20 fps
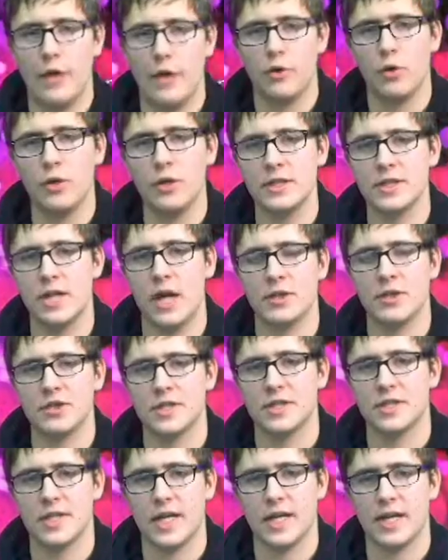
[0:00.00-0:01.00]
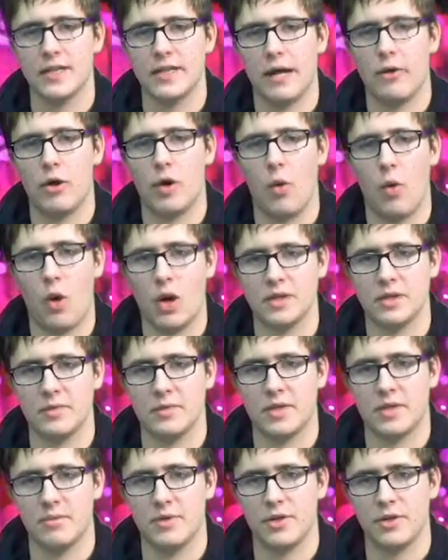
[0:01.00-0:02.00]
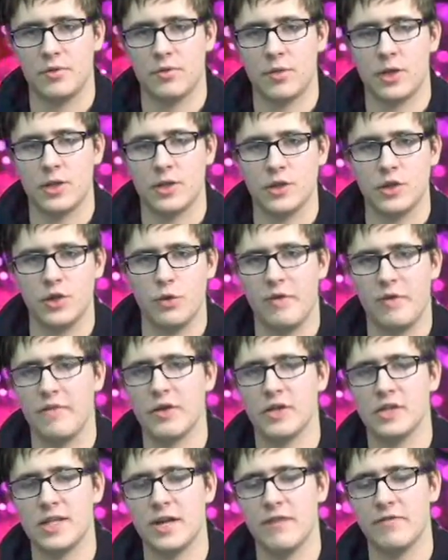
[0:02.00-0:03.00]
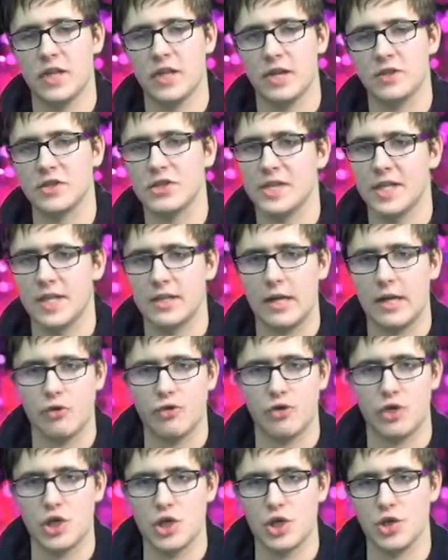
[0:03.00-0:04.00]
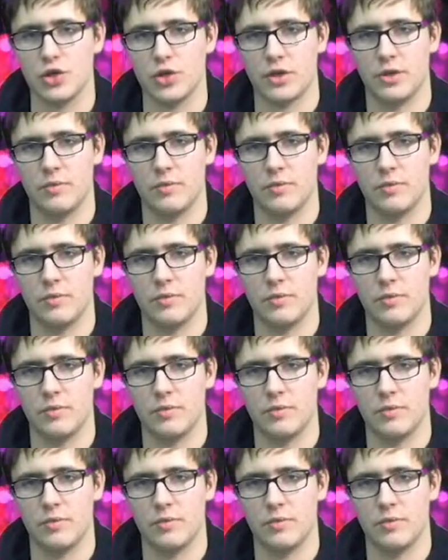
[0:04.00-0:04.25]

In order to understand how a quantum computer works, we first have to understand how traditional